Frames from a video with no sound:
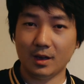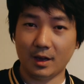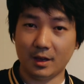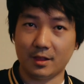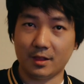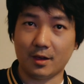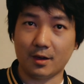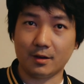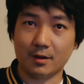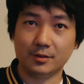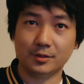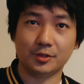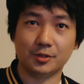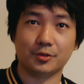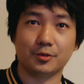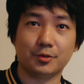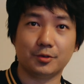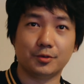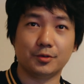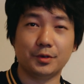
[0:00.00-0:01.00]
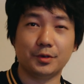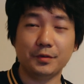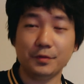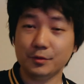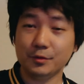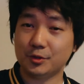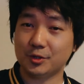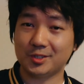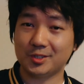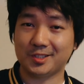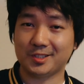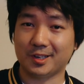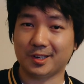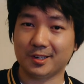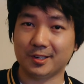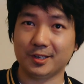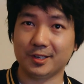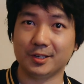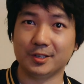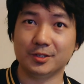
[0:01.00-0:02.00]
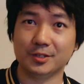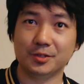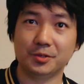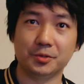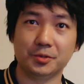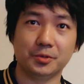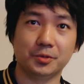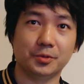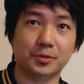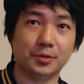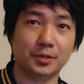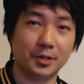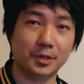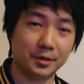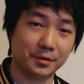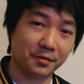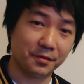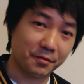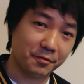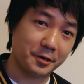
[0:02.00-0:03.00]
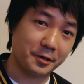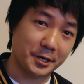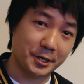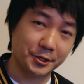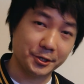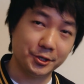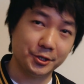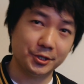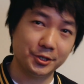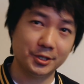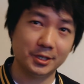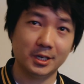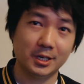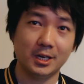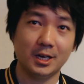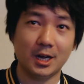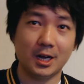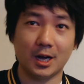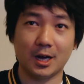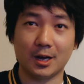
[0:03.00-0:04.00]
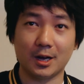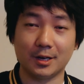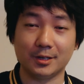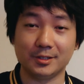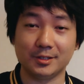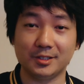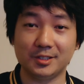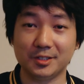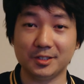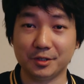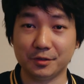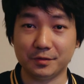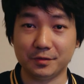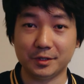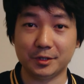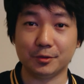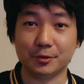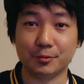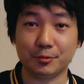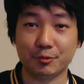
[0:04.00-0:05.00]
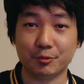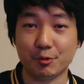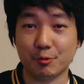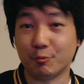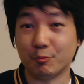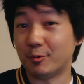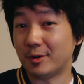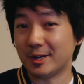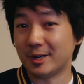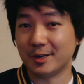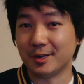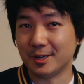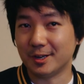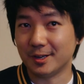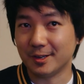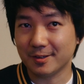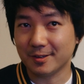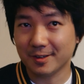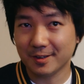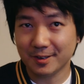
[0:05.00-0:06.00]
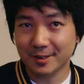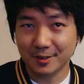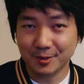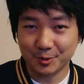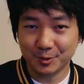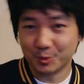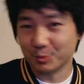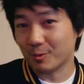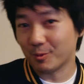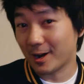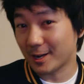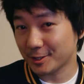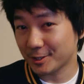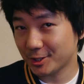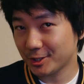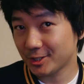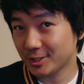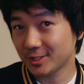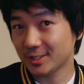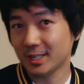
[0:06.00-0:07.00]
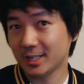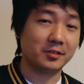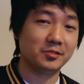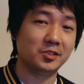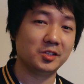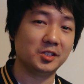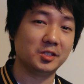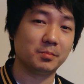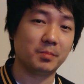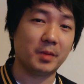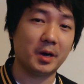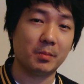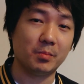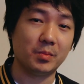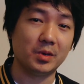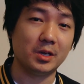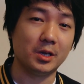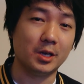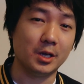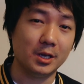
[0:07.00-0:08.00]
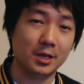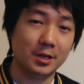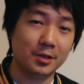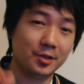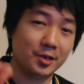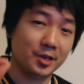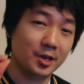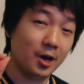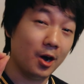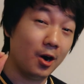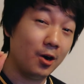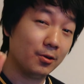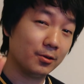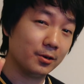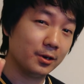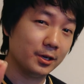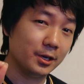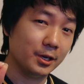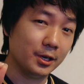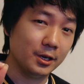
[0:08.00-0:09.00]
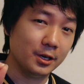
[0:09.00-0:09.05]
there, so if you're just starting to learn French, this is the video you really need to watch. This might be the only